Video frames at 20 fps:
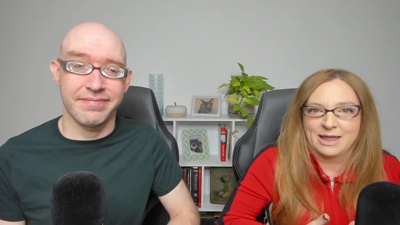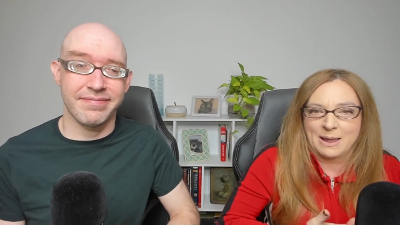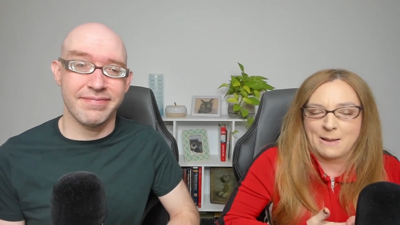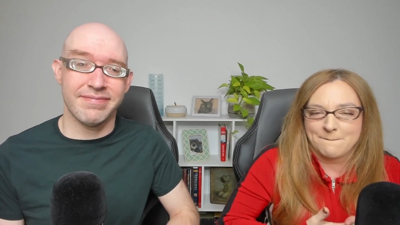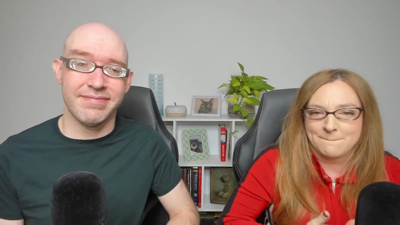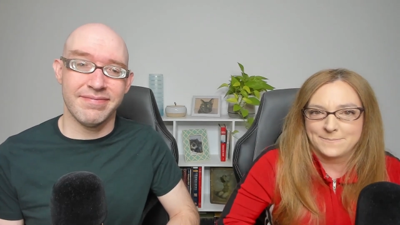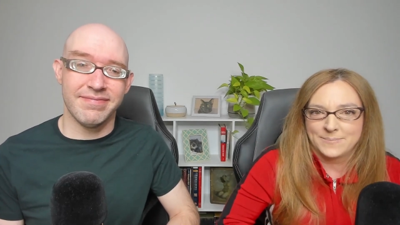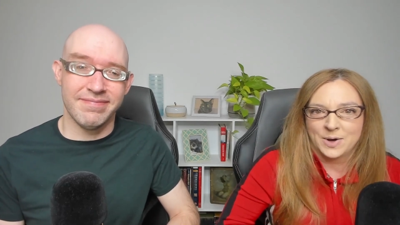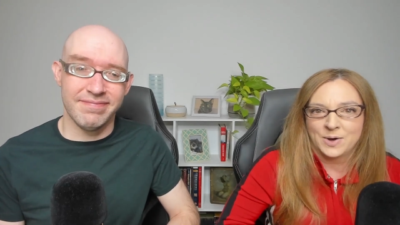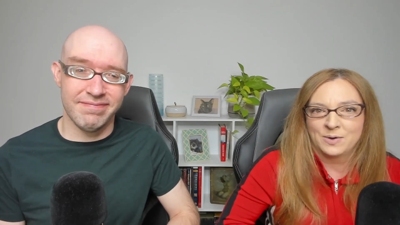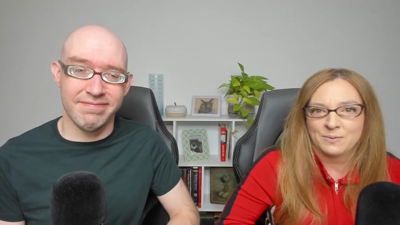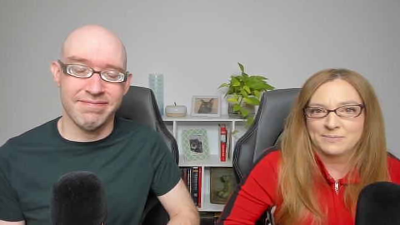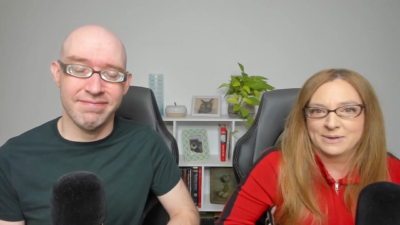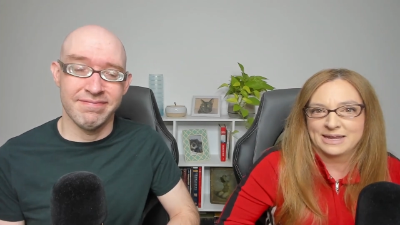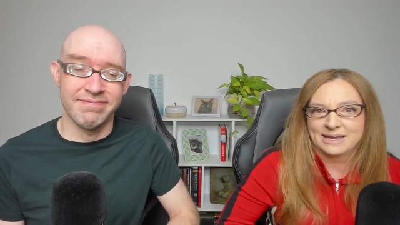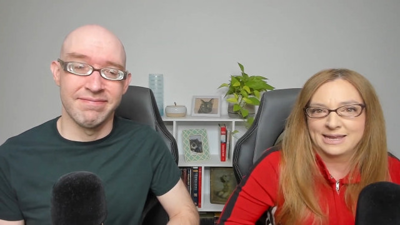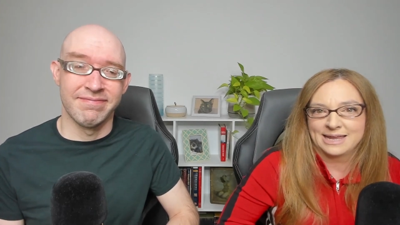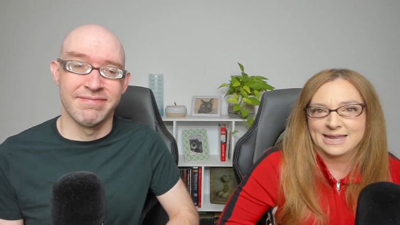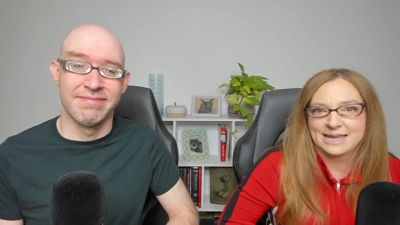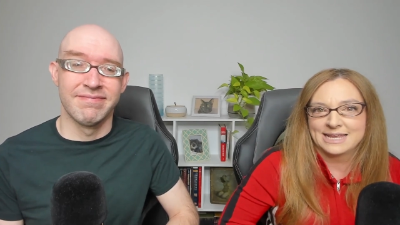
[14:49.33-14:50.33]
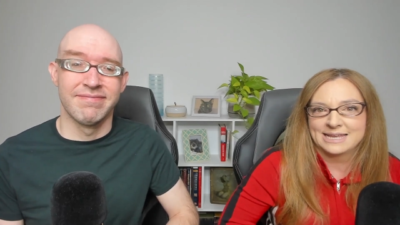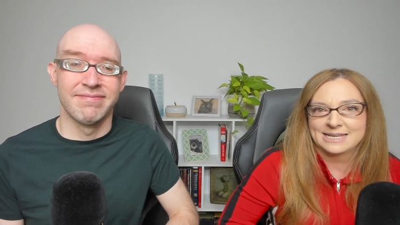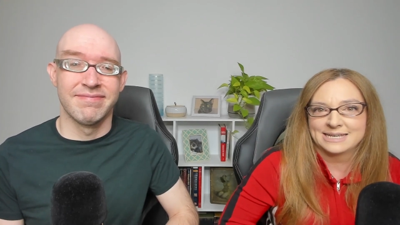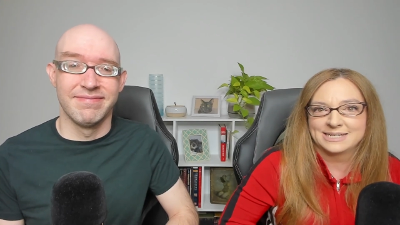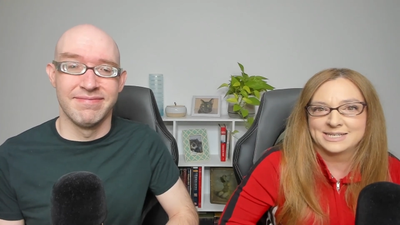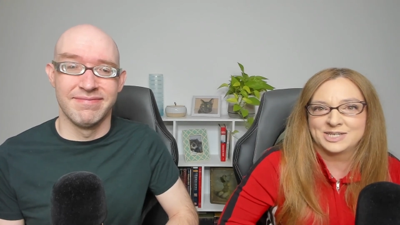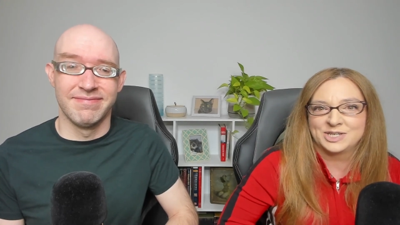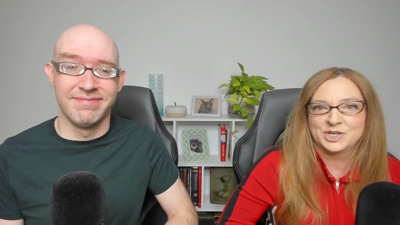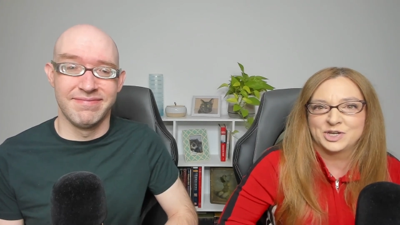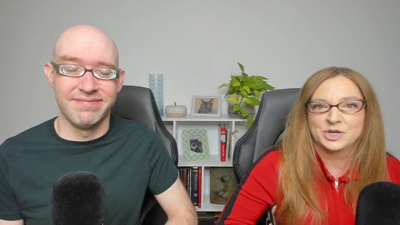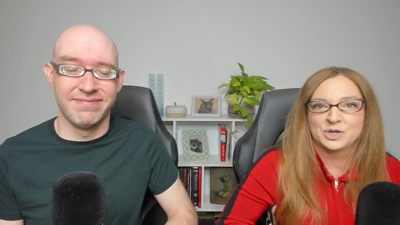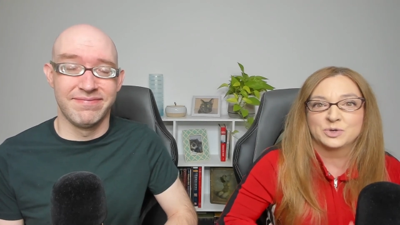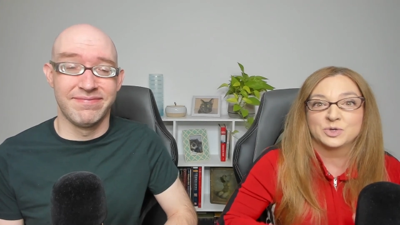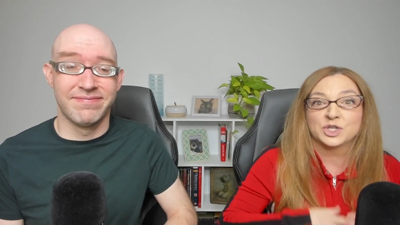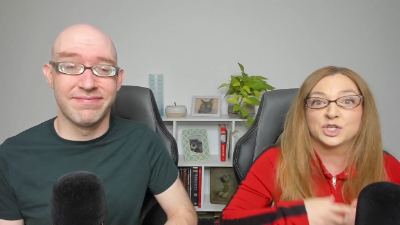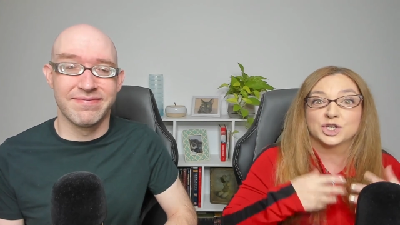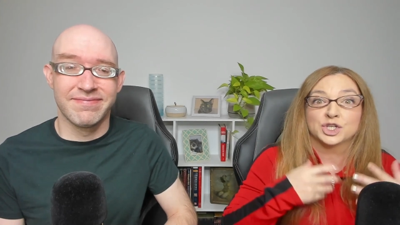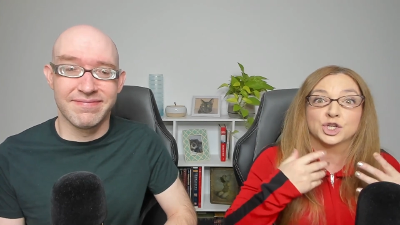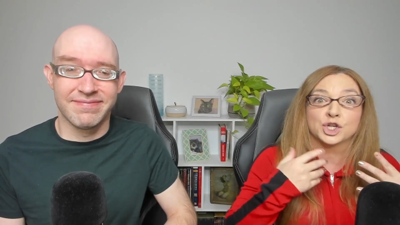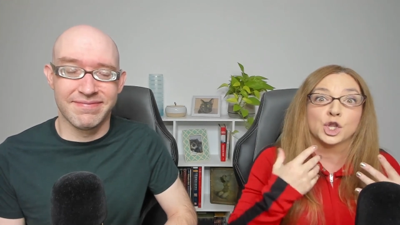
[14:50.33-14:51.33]
Speaker 1: embalming is to
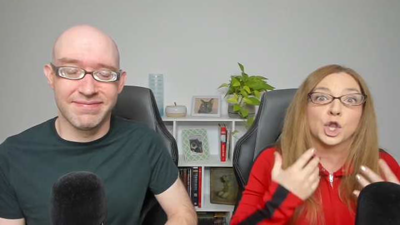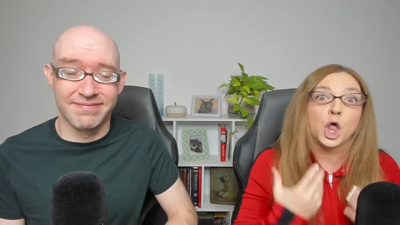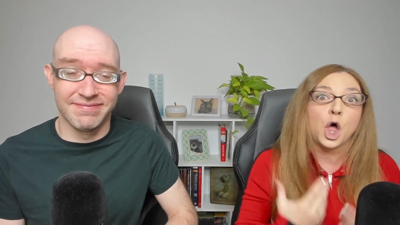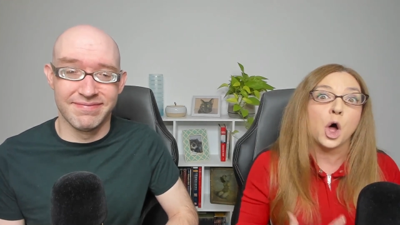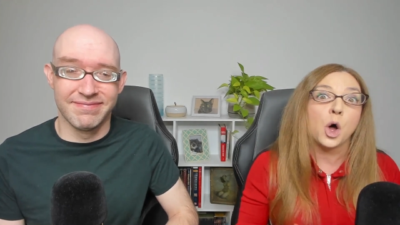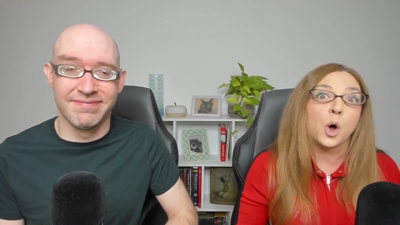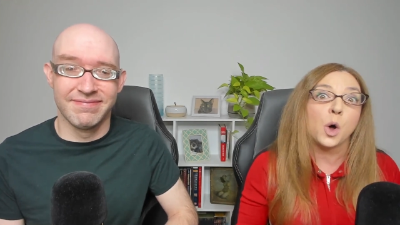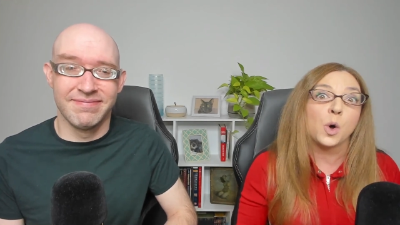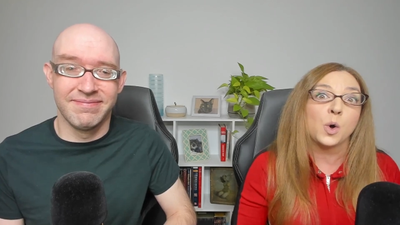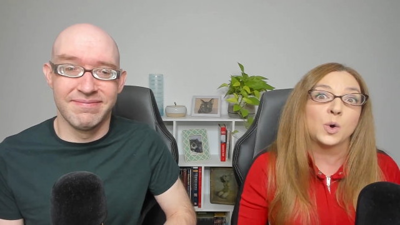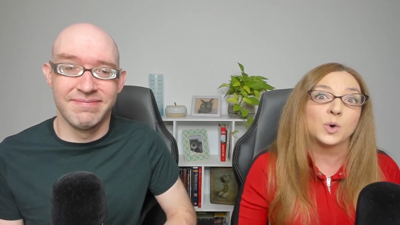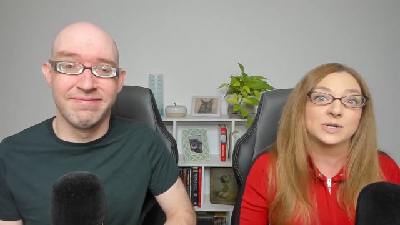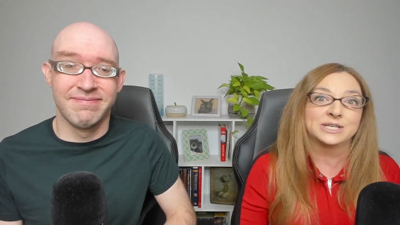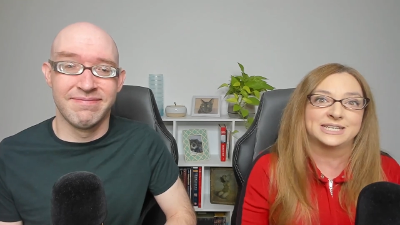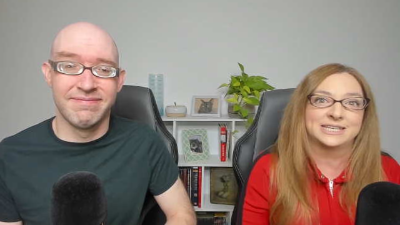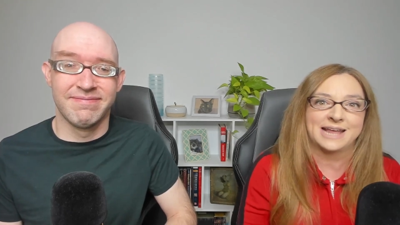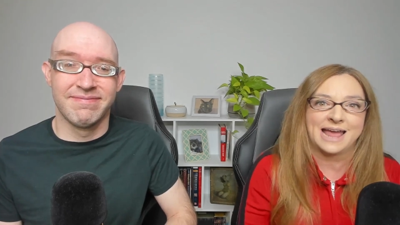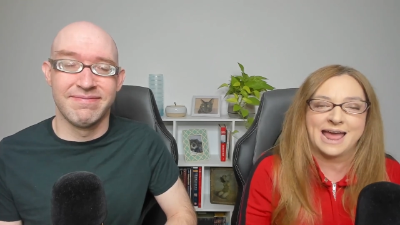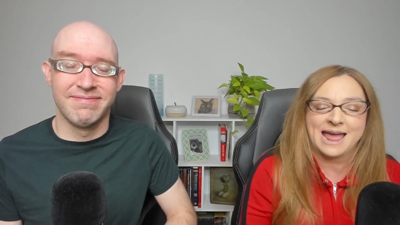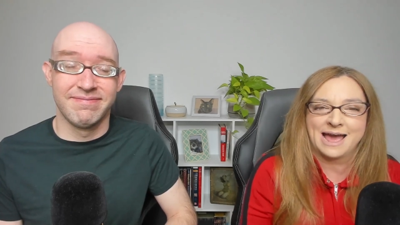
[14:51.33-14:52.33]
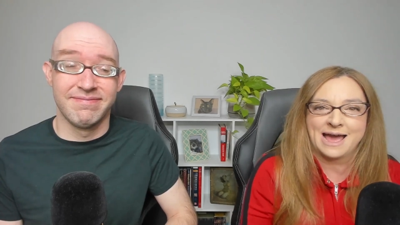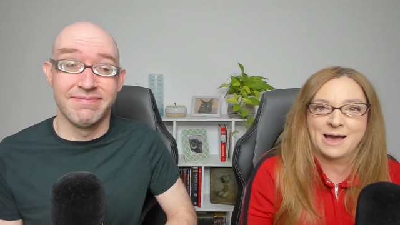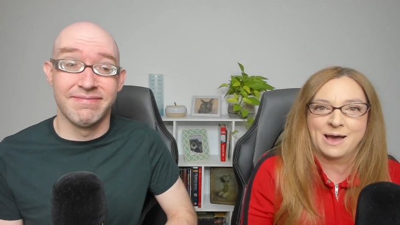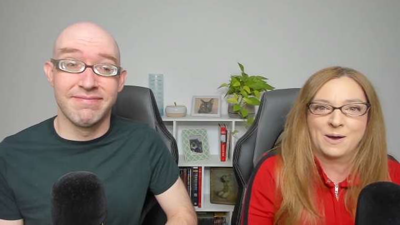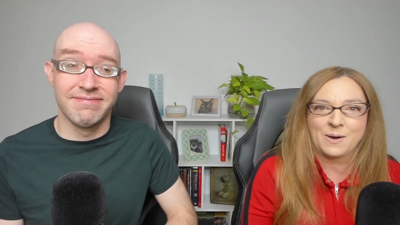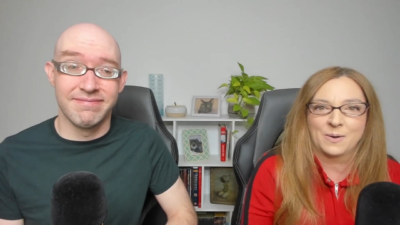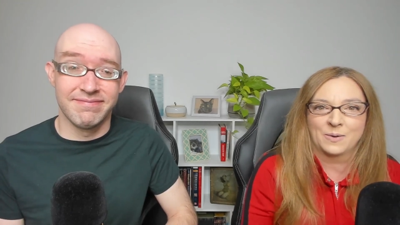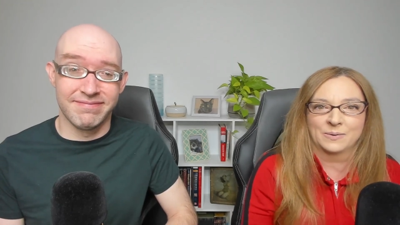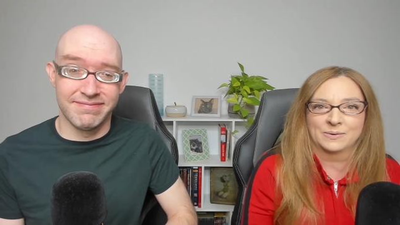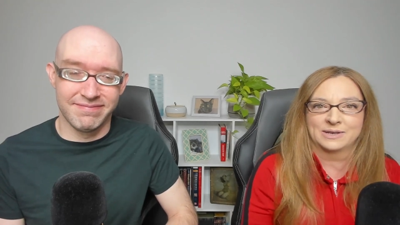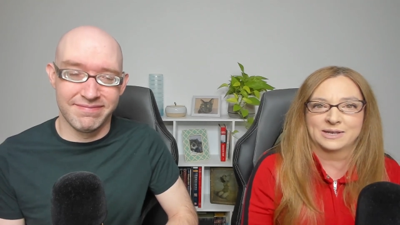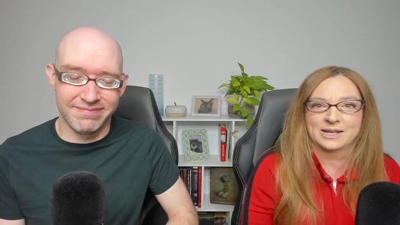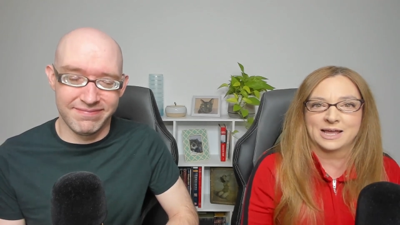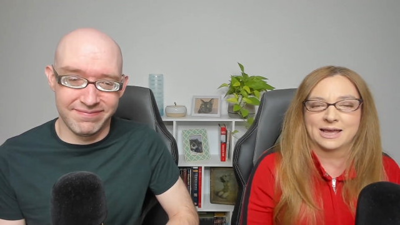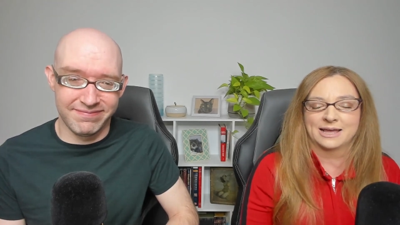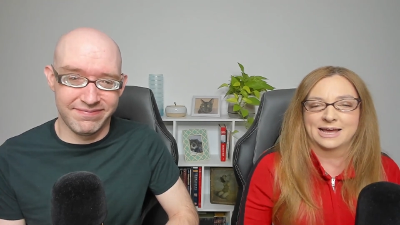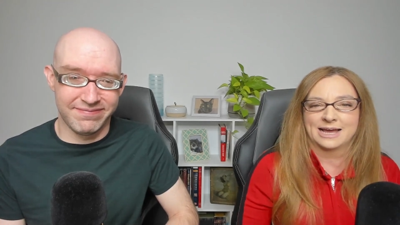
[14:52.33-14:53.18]
slow down,